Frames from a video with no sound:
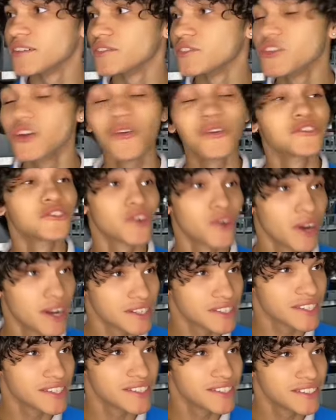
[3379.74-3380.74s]
you know what's
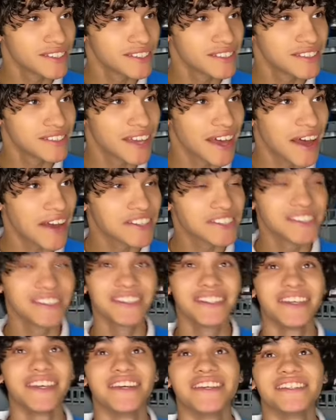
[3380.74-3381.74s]
crazy?
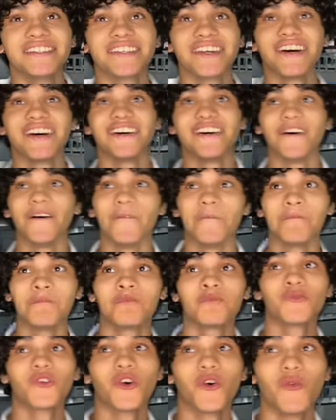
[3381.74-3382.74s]
Actually, is uh,
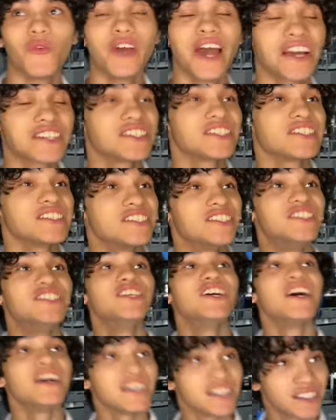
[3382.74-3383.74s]
we actually
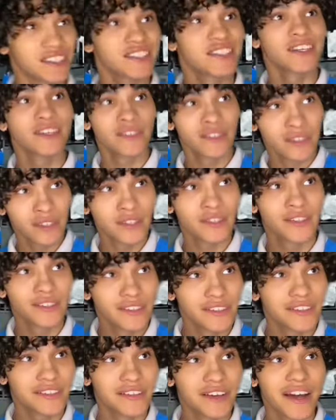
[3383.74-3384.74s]
just
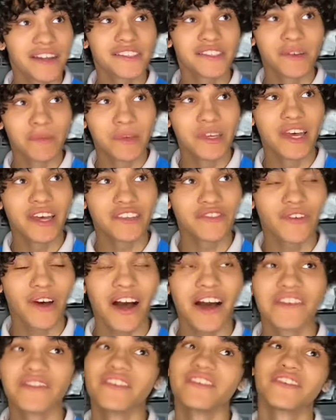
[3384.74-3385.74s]
got some
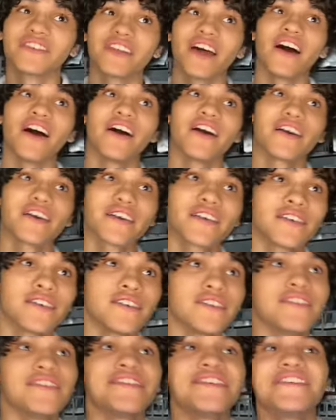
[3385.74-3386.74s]
PS5s in stock.
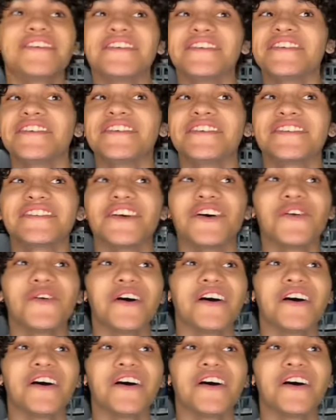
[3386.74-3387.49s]
So